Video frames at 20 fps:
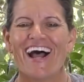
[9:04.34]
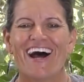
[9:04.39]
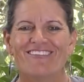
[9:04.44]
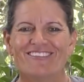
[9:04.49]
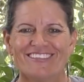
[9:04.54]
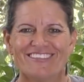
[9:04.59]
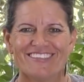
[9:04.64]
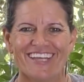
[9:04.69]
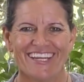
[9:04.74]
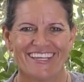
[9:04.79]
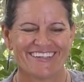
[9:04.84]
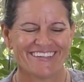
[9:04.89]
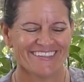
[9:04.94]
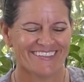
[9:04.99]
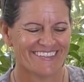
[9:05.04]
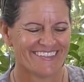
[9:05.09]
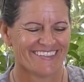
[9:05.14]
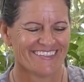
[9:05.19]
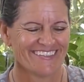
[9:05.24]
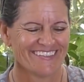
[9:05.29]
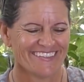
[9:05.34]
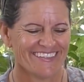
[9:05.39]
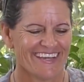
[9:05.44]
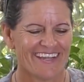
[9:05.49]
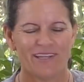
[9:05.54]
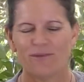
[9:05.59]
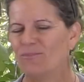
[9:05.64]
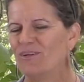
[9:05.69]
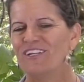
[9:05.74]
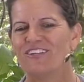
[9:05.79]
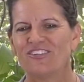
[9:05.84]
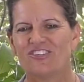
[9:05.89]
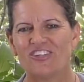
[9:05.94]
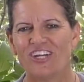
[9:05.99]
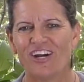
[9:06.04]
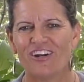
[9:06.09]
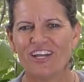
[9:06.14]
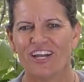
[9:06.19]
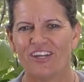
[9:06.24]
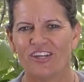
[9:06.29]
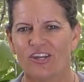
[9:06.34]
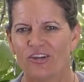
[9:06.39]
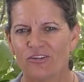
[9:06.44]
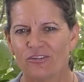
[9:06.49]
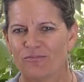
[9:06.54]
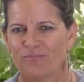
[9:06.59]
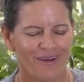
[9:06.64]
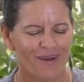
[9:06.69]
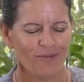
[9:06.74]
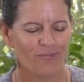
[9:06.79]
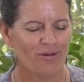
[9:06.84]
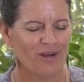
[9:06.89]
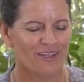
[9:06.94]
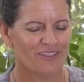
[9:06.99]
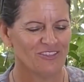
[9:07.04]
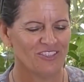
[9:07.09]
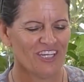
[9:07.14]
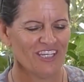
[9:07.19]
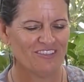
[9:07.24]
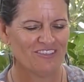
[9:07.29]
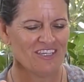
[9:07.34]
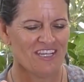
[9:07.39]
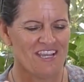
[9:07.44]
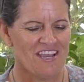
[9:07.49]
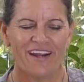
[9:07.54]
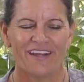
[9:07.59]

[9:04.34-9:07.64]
have a cycle, I didn't mean to shout at you, I apologize.